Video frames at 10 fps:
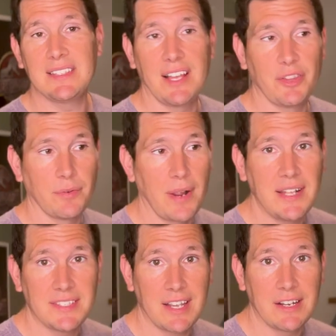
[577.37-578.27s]
is on the
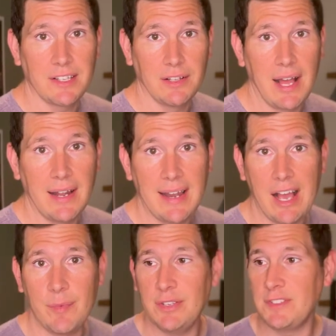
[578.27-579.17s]
right side of the law
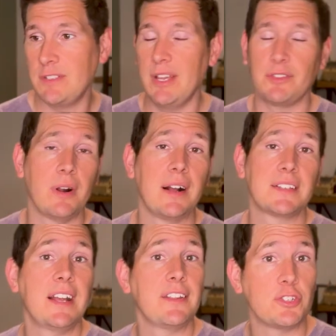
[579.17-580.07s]
now, but used to be on the wrong
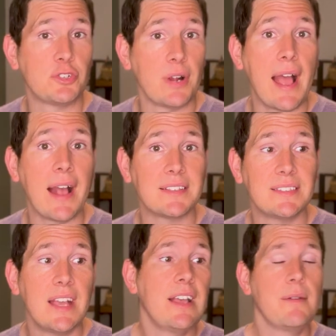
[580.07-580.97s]
side of the
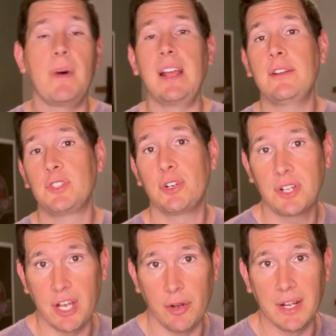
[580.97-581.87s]
tracks might have
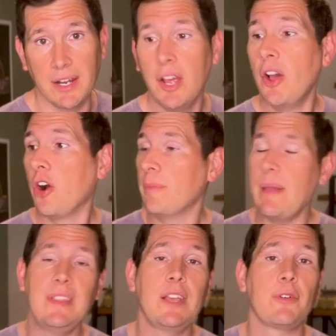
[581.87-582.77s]
turncoated, or
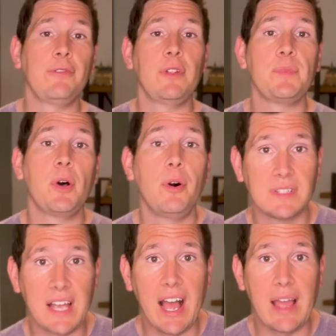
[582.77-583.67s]
maybe they were flipped the whole
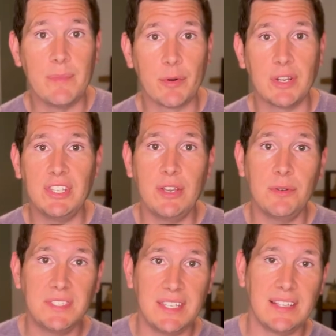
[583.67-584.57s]
time. They were
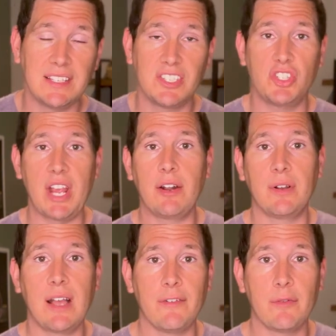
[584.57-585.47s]
using this shadow
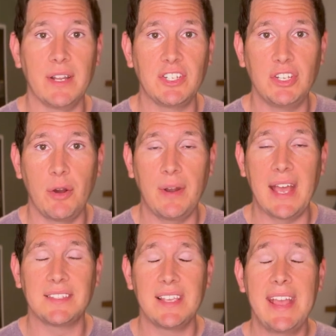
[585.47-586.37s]
government known
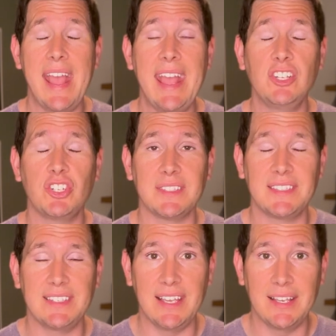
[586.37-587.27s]
as
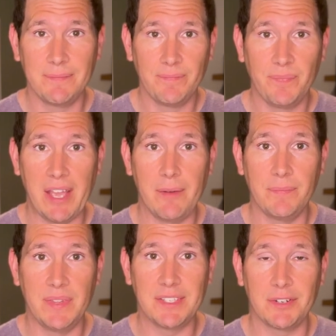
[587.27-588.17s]
agency yep,
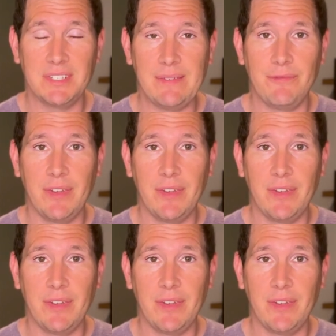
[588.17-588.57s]
these are deep